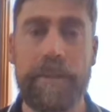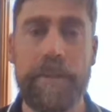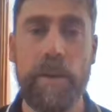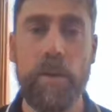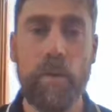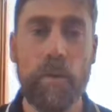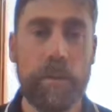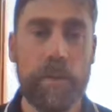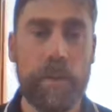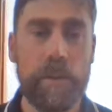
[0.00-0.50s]

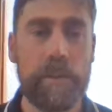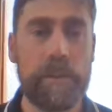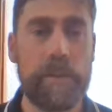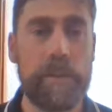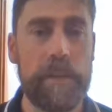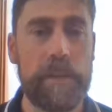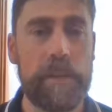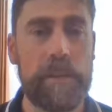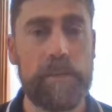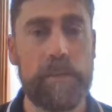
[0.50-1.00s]
delve into
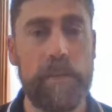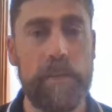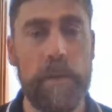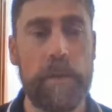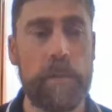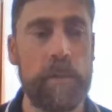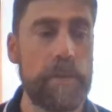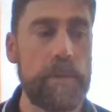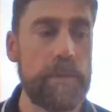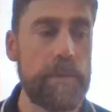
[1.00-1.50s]
the
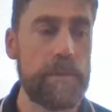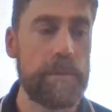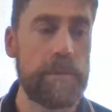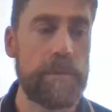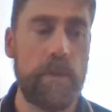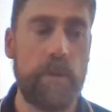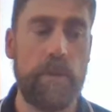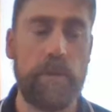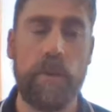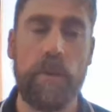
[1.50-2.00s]
experiment
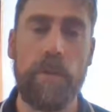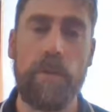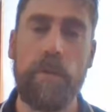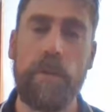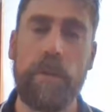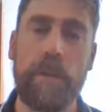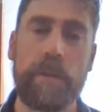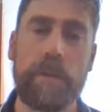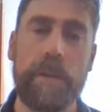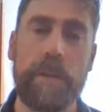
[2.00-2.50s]
itself, I
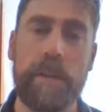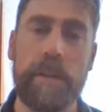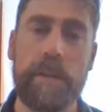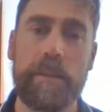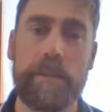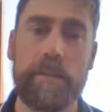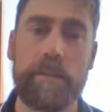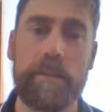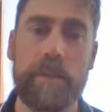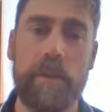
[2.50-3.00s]
thought I'd
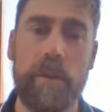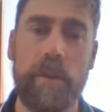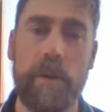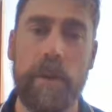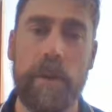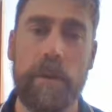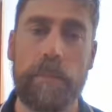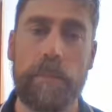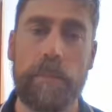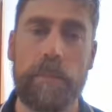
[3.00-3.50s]
take some
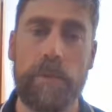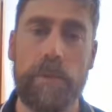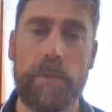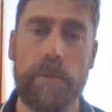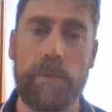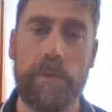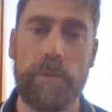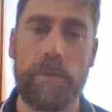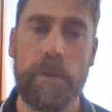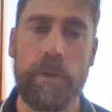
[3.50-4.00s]
time to